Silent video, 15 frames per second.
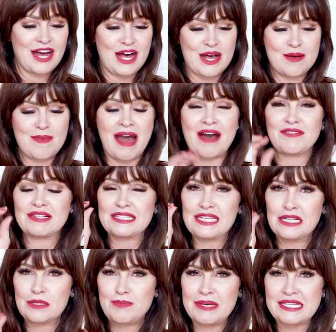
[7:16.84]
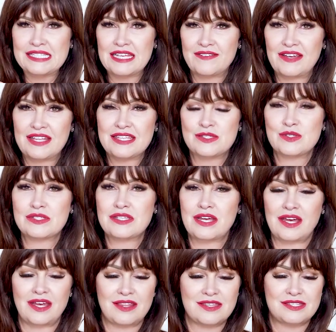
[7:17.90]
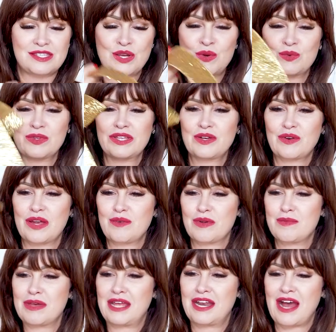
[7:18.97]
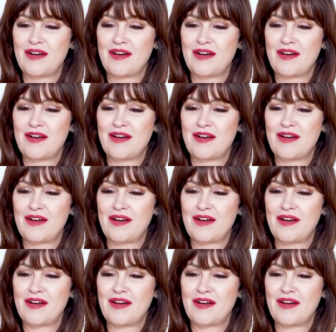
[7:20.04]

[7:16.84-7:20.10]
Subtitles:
I have a little piece of it. This is a really great ribbon.